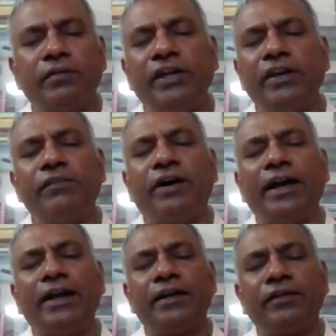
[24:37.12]
very
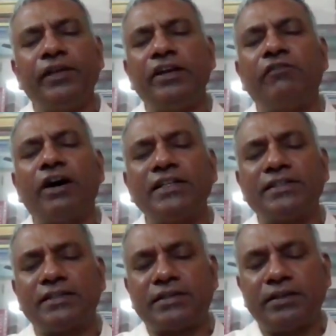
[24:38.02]
wide, very
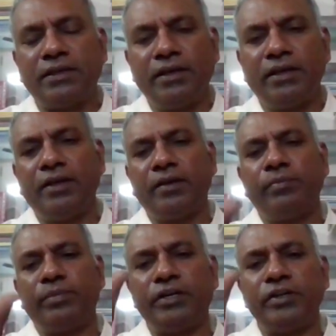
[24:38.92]
vast,
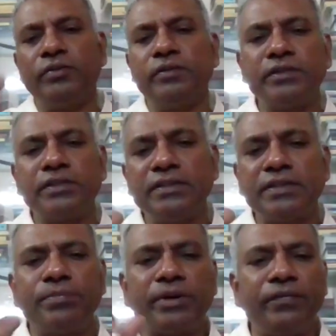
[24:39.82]
but yours
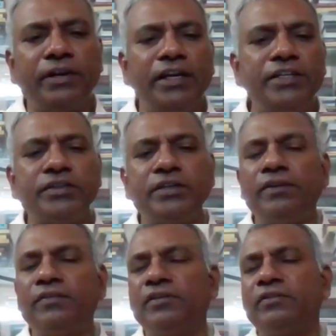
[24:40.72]
is a privilege
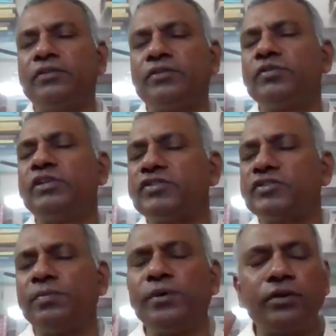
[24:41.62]
given to
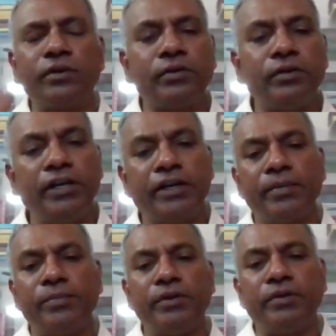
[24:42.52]
distribute Holy
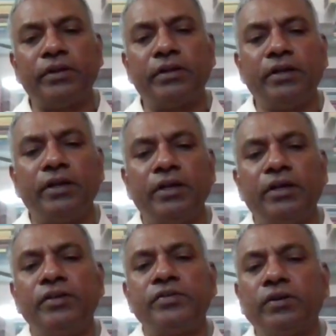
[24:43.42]
Communion.
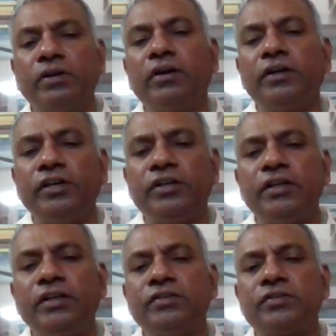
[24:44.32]
So it
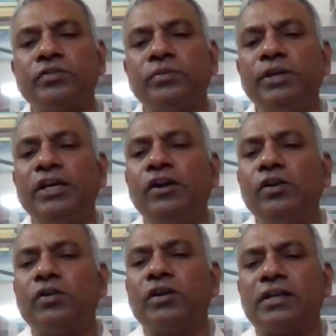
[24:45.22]
is to be
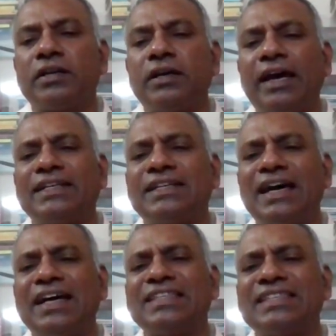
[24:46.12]
looked at
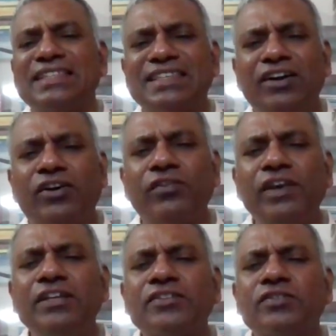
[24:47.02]
as a
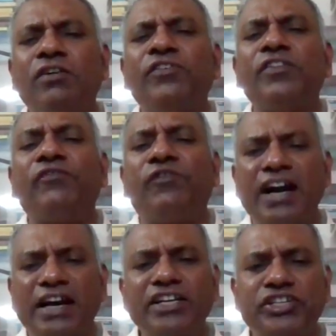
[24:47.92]
service of a
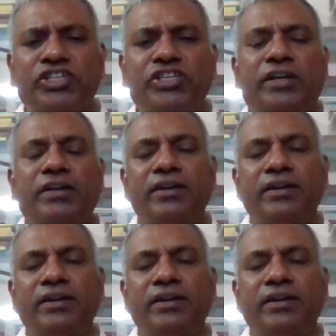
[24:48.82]
function,